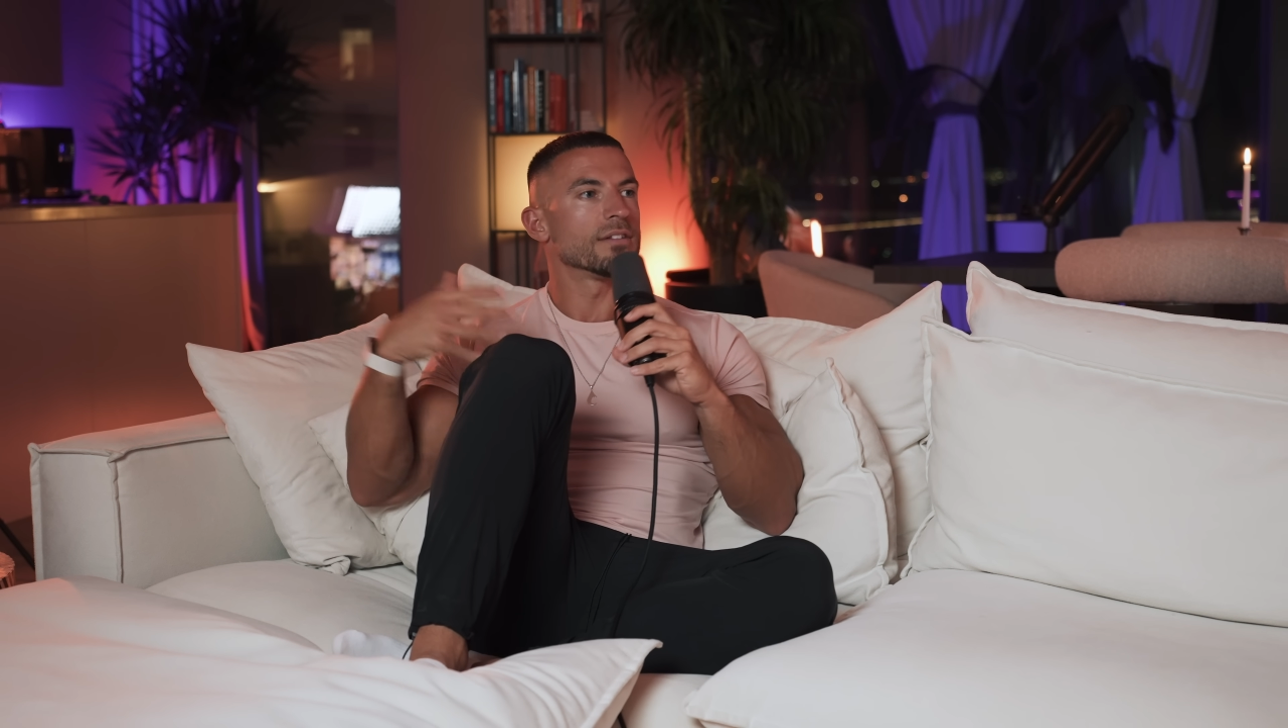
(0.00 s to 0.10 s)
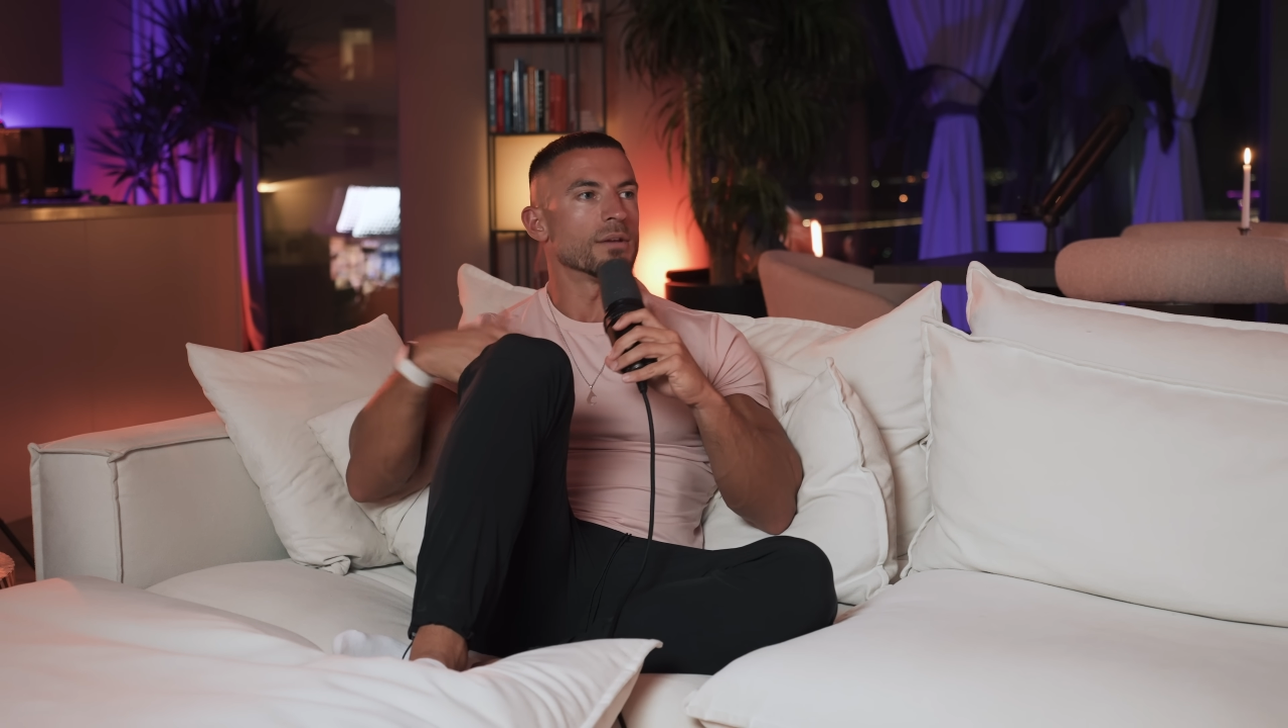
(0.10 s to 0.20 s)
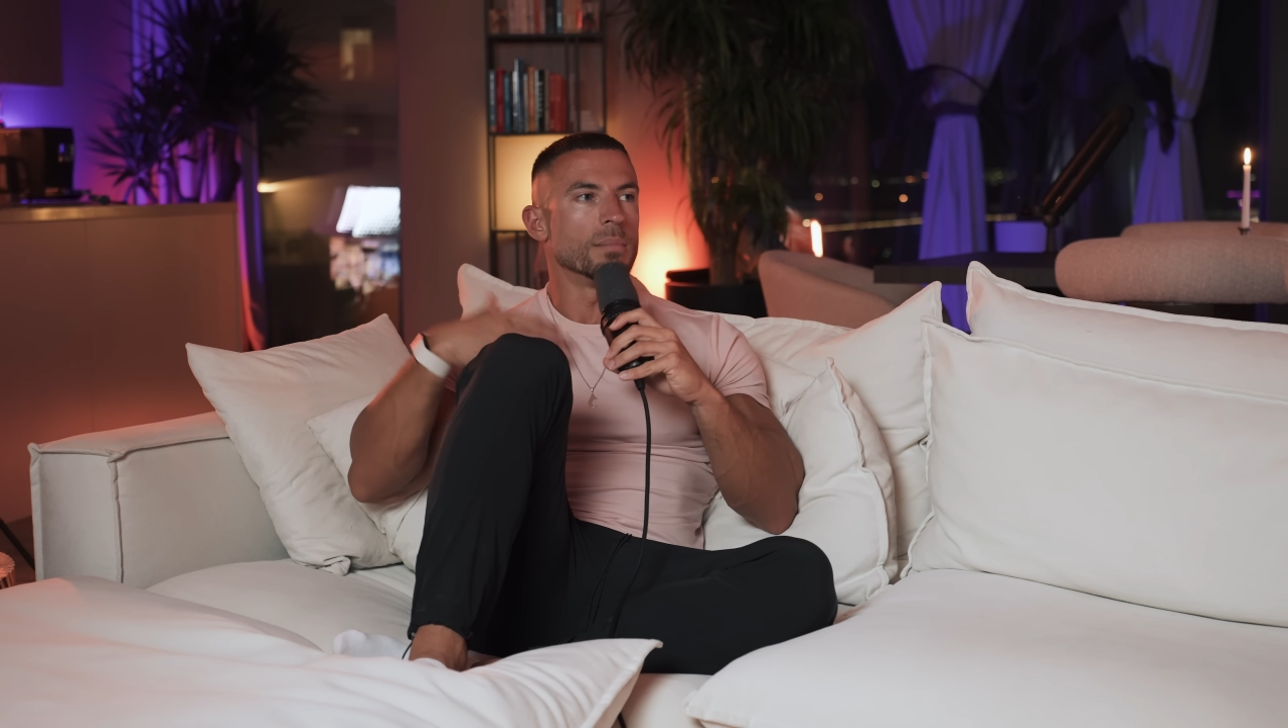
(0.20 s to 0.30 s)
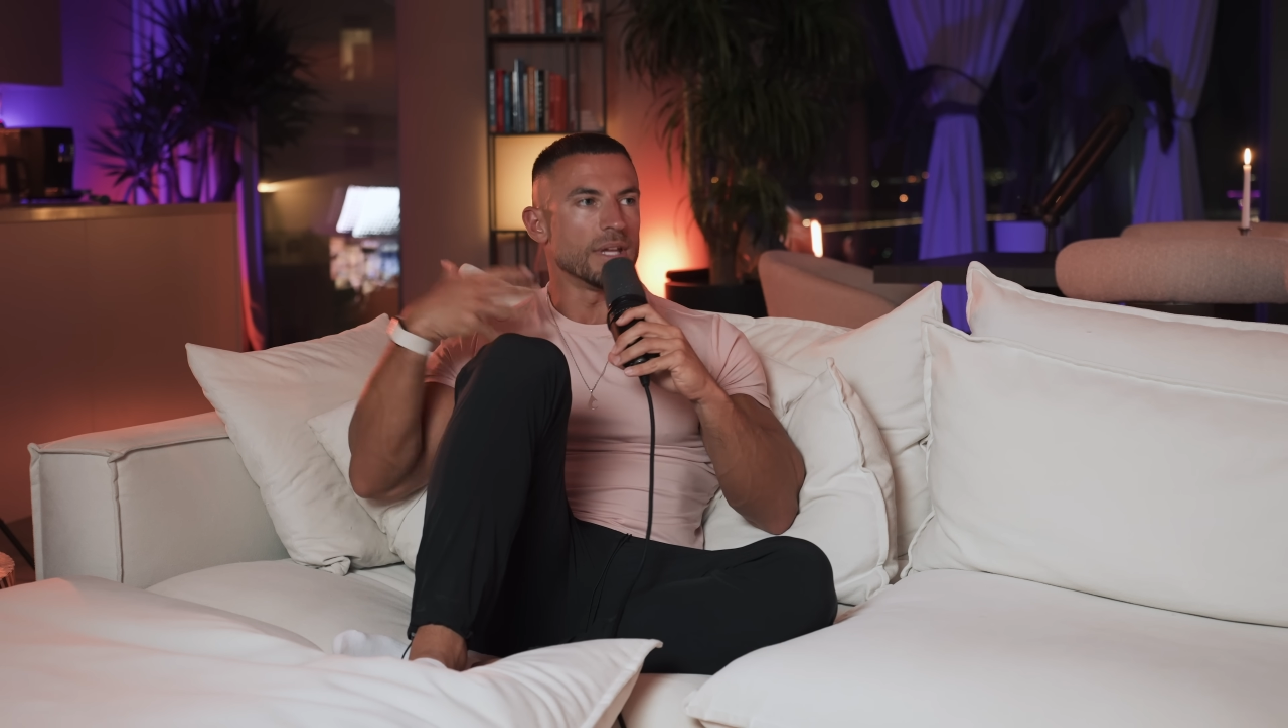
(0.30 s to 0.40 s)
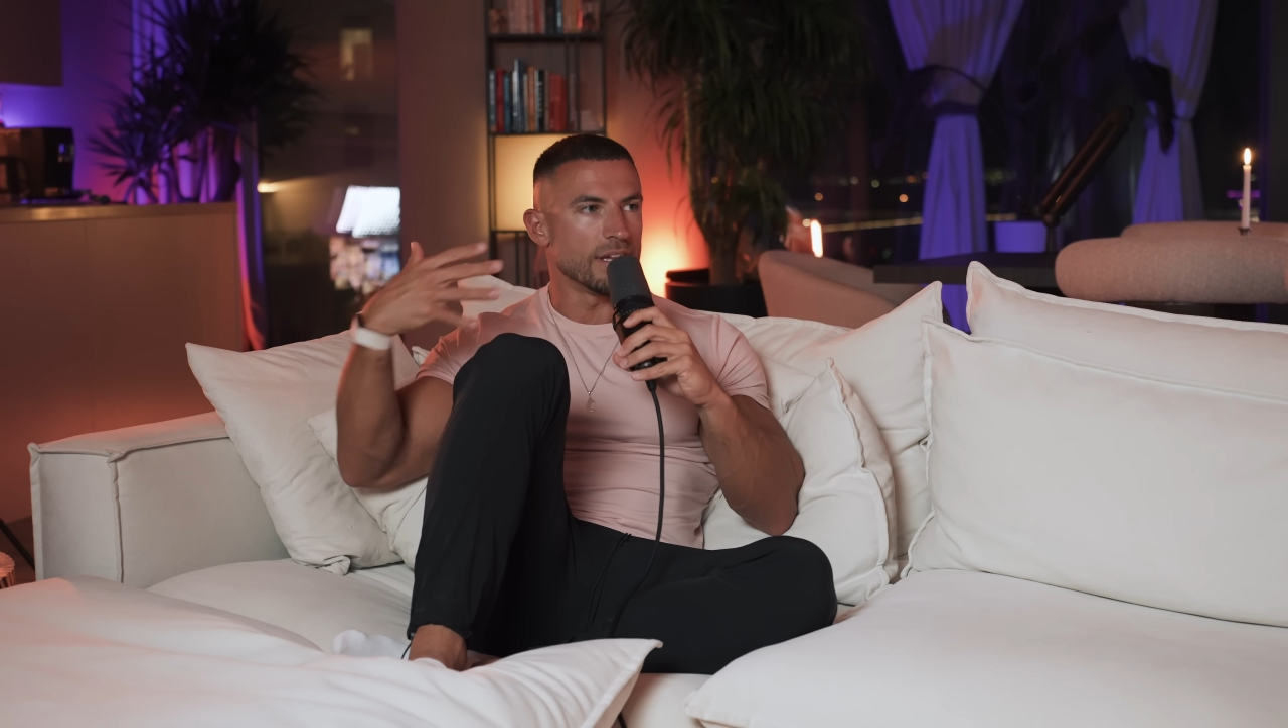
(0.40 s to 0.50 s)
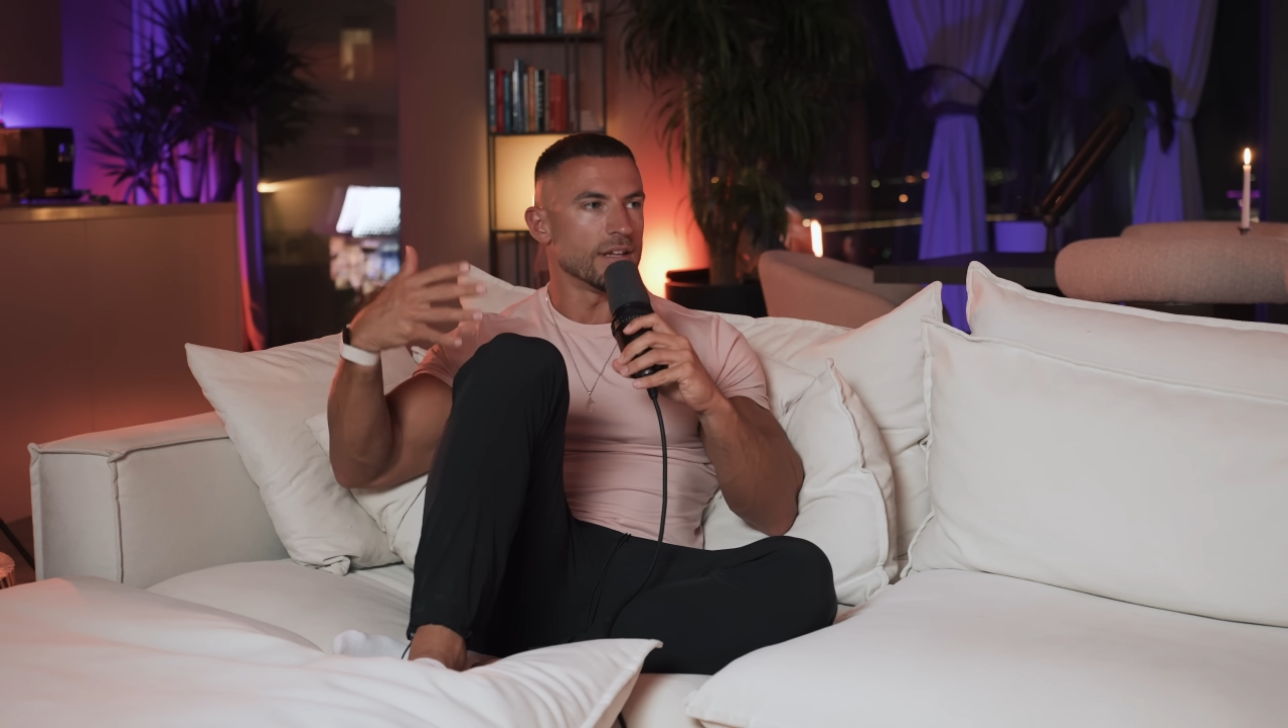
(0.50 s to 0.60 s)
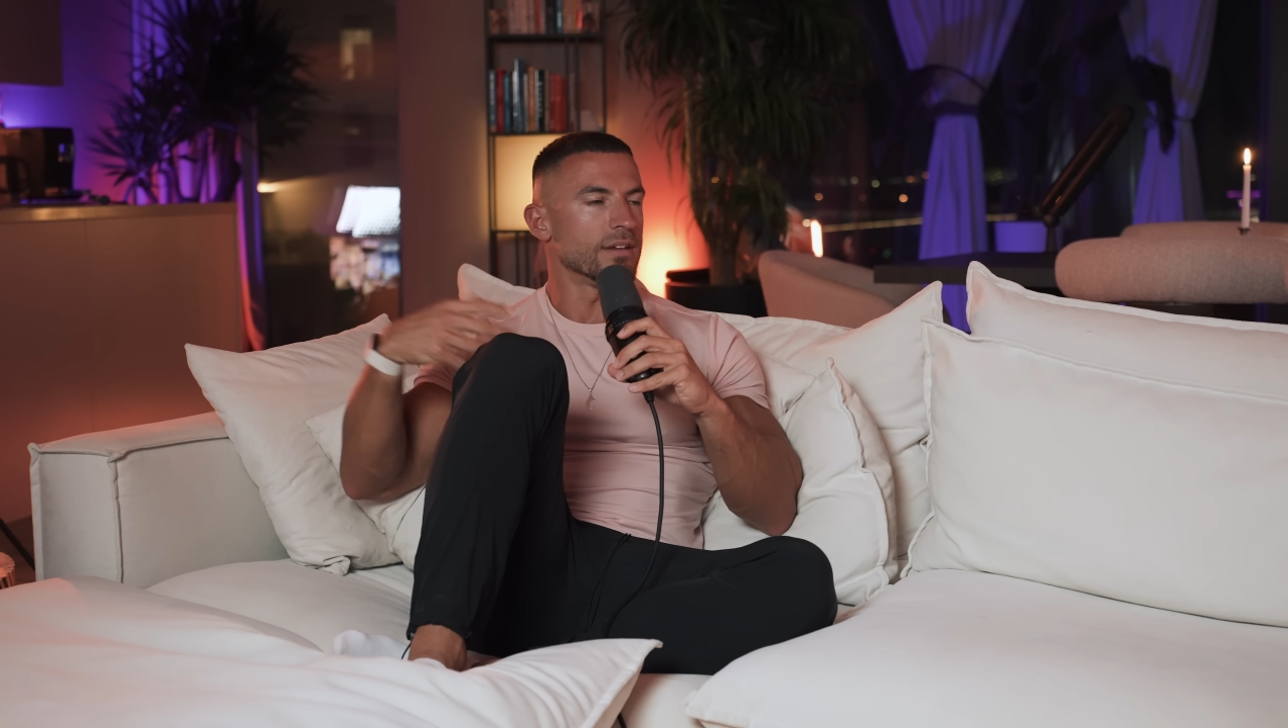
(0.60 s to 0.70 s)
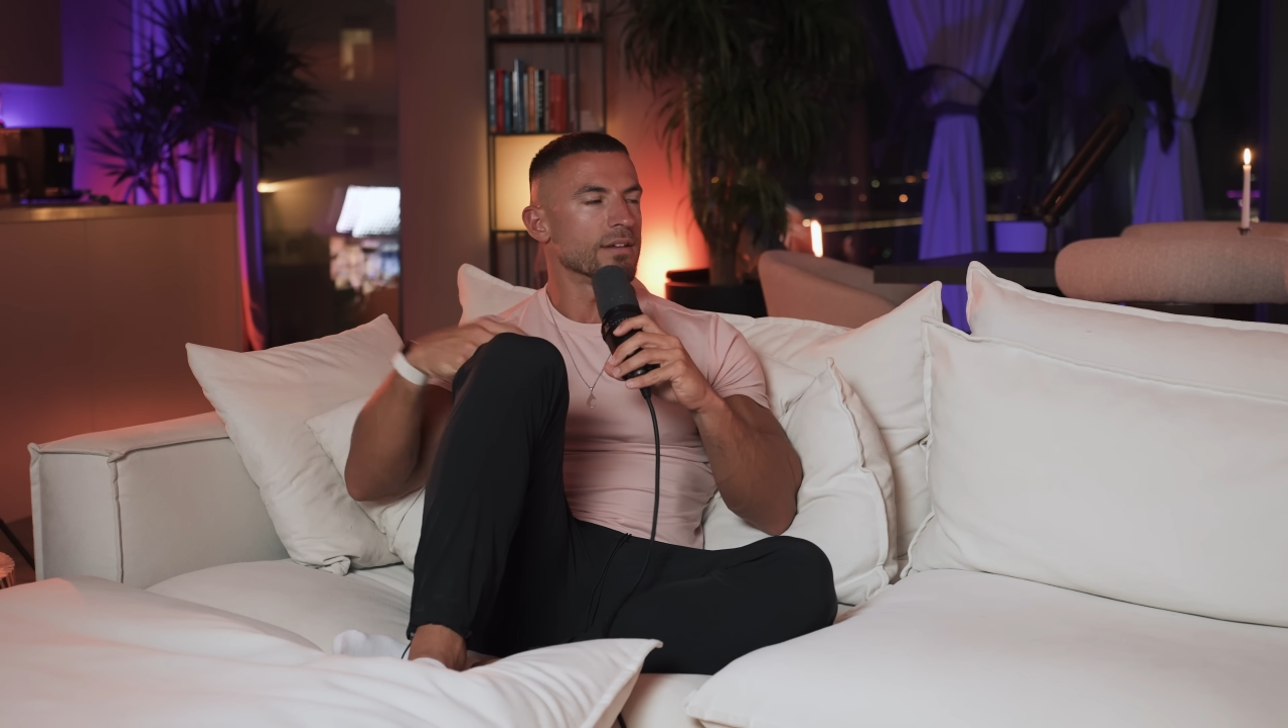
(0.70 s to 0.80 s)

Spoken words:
to be